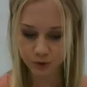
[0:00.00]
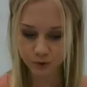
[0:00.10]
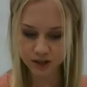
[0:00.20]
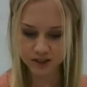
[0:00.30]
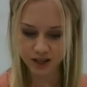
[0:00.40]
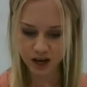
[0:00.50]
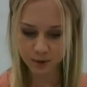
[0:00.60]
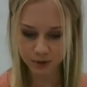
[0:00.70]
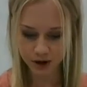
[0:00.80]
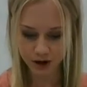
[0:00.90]
What is
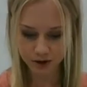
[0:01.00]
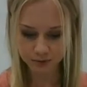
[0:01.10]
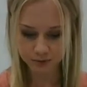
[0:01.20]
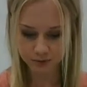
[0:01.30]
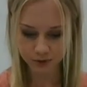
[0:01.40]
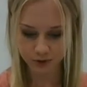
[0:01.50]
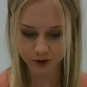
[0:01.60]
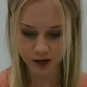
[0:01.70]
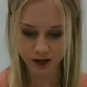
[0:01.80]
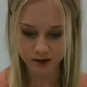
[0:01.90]
that, Pa?
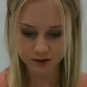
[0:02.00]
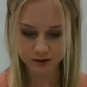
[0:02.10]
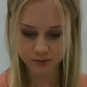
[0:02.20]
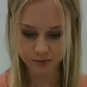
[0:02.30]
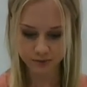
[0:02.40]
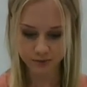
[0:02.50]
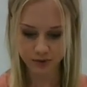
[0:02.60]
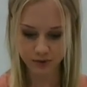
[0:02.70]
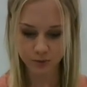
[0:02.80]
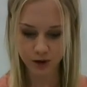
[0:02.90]
Laura asked.
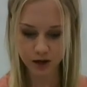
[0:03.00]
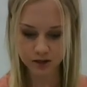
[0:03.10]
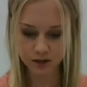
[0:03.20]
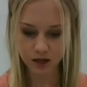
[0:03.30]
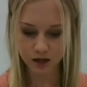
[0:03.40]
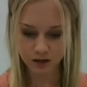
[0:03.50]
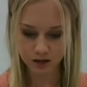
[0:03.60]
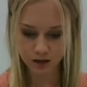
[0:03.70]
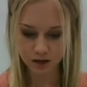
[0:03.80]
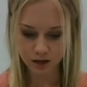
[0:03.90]
And Pa said,
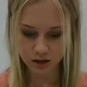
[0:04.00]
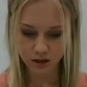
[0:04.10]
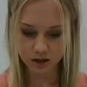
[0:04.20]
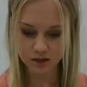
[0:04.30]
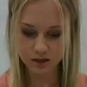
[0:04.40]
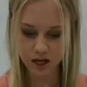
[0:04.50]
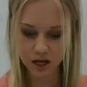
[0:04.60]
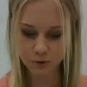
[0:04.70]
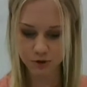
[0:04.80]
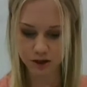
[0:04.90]
That is a
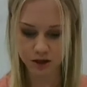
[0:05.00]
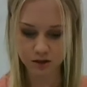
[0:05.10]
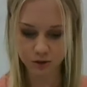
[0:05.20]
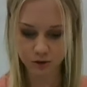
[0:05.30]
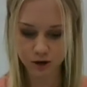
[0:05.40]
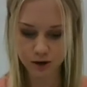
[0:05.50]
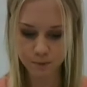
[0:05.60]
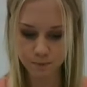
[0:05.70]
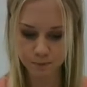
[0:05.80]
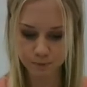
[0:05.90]
tableland, Laura.